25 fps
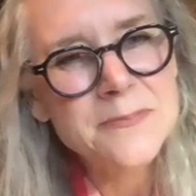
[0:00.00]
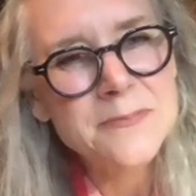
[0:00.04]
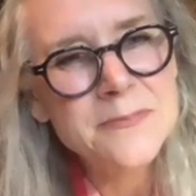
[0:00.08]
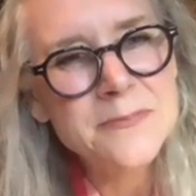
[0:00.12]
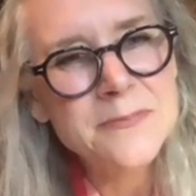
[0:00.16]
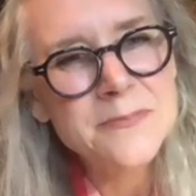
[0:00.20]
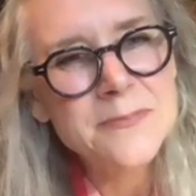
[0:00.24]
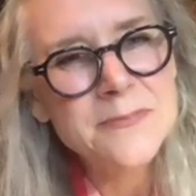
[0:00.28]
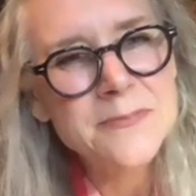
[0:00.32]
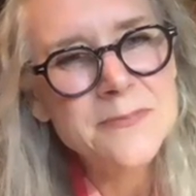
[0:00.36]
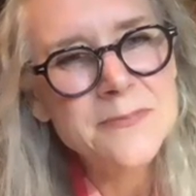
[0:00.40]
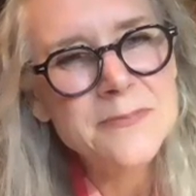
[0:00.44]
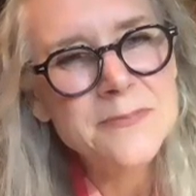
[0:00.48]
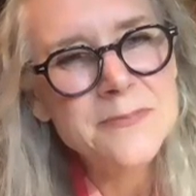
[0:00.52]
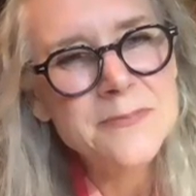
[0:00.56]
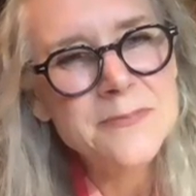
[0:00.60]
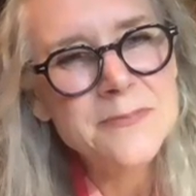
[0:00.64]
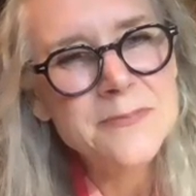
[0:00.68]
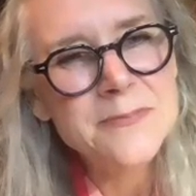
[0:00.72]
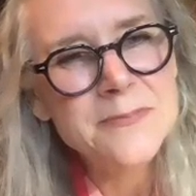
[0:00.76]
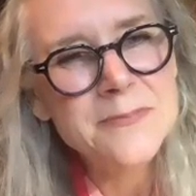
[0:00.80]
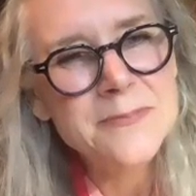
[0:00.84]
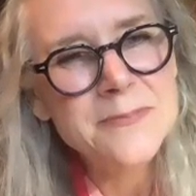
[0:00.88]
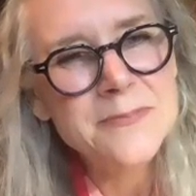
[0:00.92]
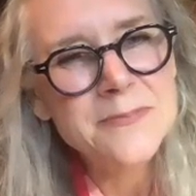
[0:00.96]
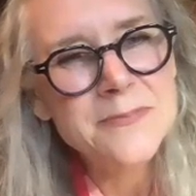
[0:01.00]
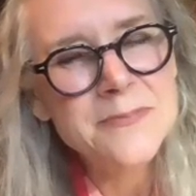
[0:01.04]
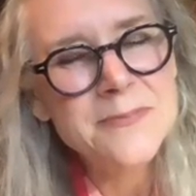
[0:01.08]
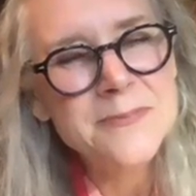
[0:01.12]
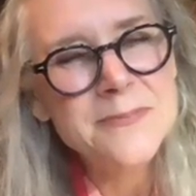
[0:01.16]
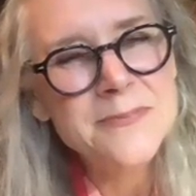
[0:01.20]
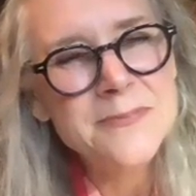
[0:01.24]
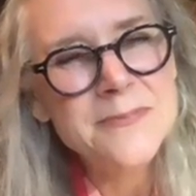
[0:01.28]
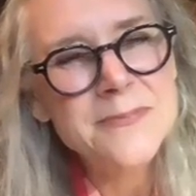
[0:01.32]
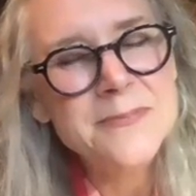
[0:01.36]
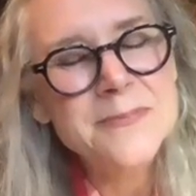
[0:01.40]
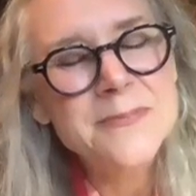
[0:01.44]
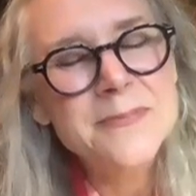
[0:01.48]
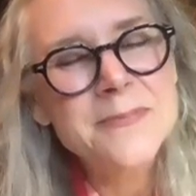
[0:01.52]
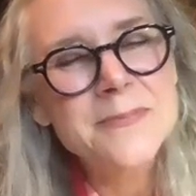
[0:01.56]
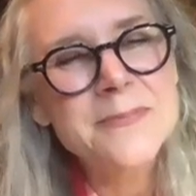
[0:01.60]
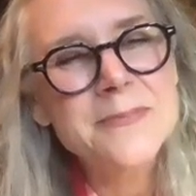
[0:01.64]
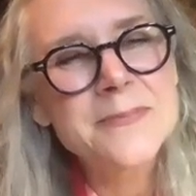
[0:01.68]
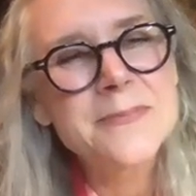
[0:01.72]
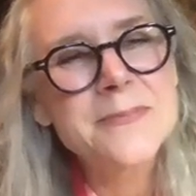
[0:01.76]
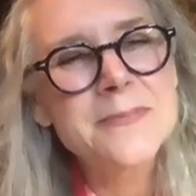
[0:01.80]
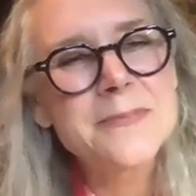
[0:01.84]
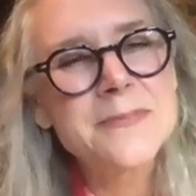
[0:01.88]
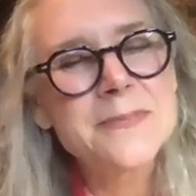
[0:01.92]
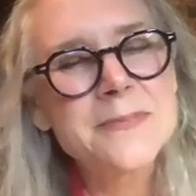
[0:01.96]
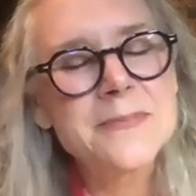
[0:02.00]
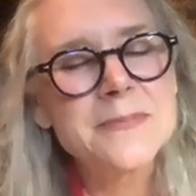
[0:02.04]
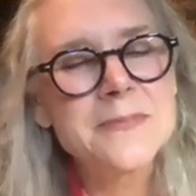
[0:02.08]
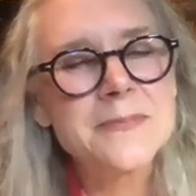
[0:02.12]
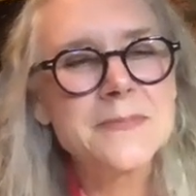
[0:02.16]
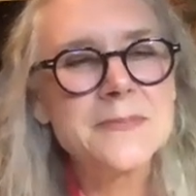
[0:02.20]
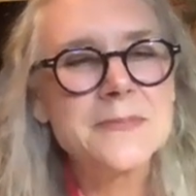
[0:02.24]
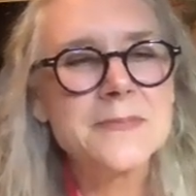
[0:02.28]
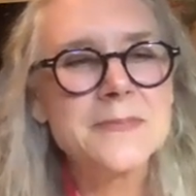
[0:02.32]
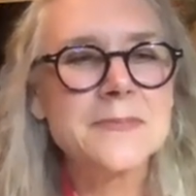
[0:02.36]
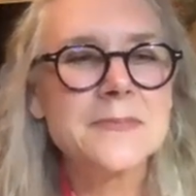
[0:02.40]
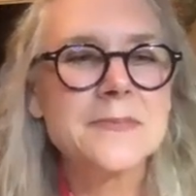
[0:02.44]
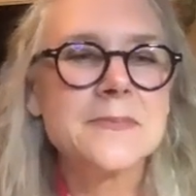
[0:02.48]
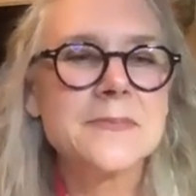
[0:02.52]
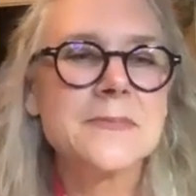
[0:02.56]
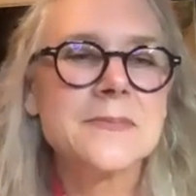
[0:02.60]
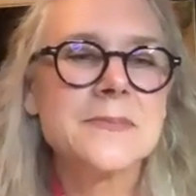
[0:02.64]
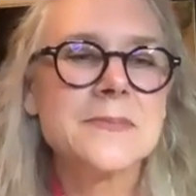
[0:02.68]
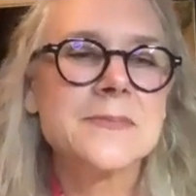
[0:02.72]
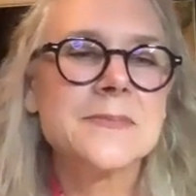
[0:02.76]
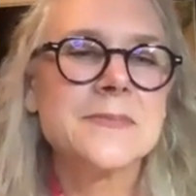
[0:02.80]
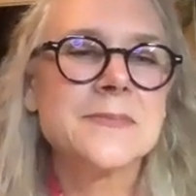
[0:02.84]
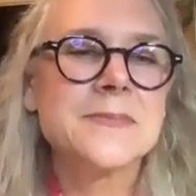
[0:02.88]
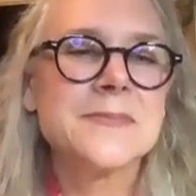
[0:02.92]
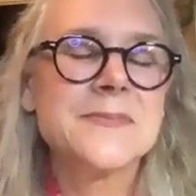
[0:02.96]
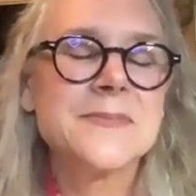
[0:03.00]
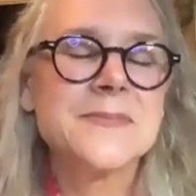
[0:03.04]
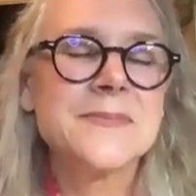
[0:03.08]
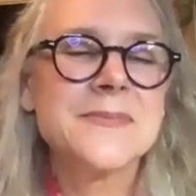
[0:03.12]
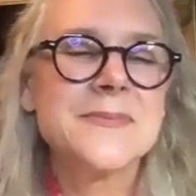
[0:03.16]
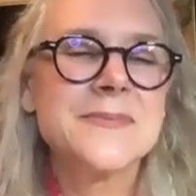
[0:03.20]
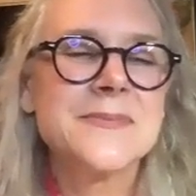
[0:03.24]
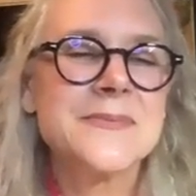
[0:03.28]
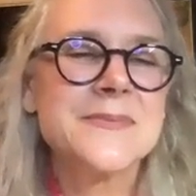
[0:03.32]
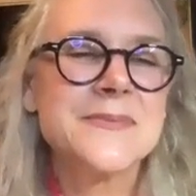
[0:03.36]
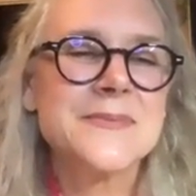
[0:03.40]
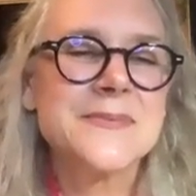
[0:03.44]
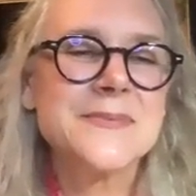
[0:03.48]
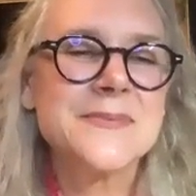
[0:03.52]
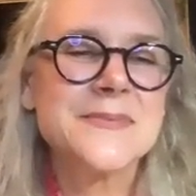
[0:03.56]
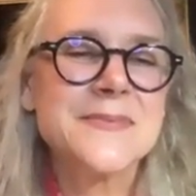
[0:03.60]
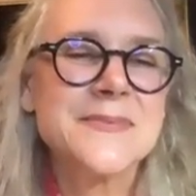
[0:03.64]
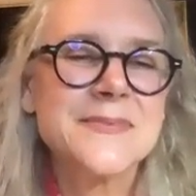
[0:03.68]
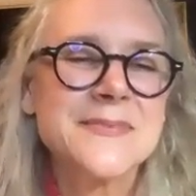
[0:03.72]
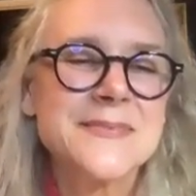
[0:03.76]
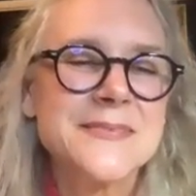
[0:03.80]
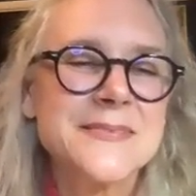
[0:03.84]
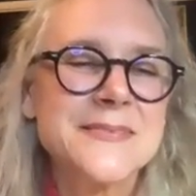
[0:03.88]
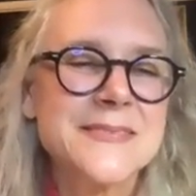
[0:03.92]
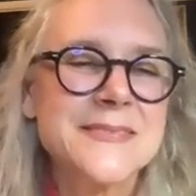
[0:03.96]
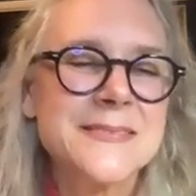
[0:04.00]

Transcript: (not speaking)